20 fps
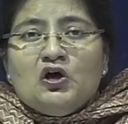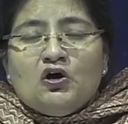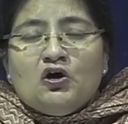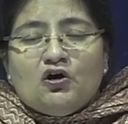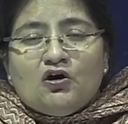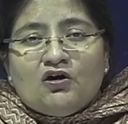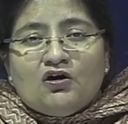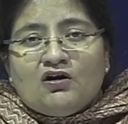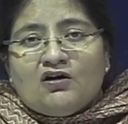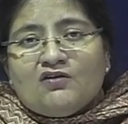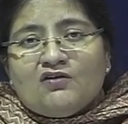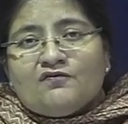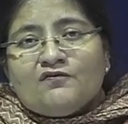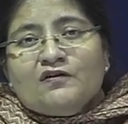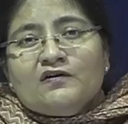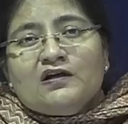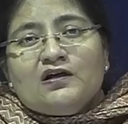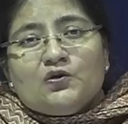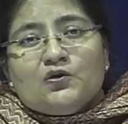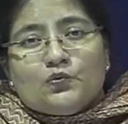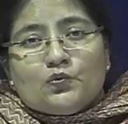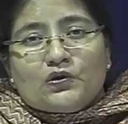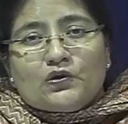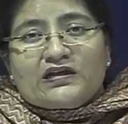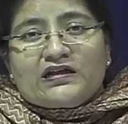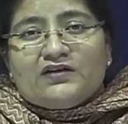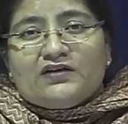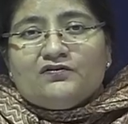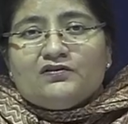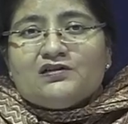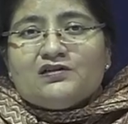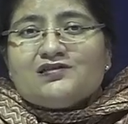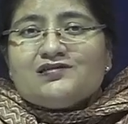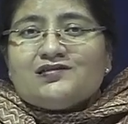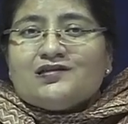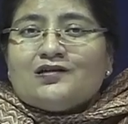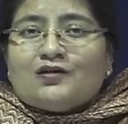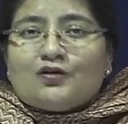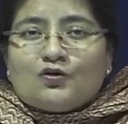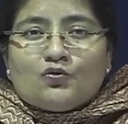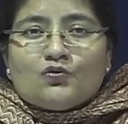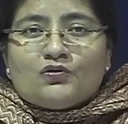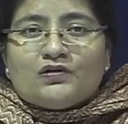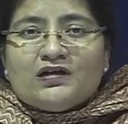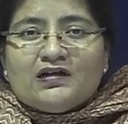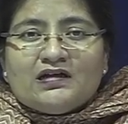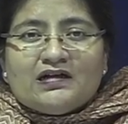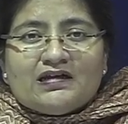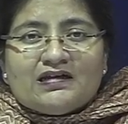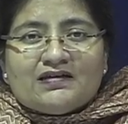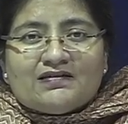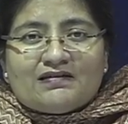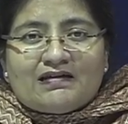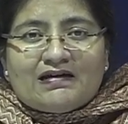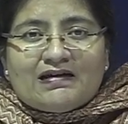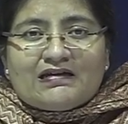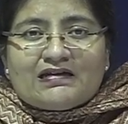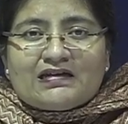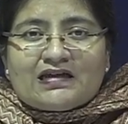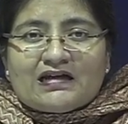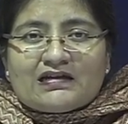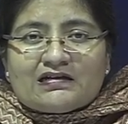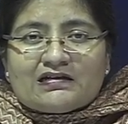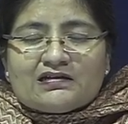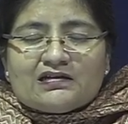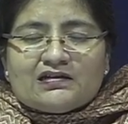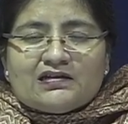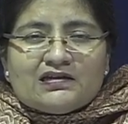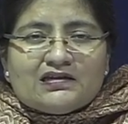of whatever is included in that category.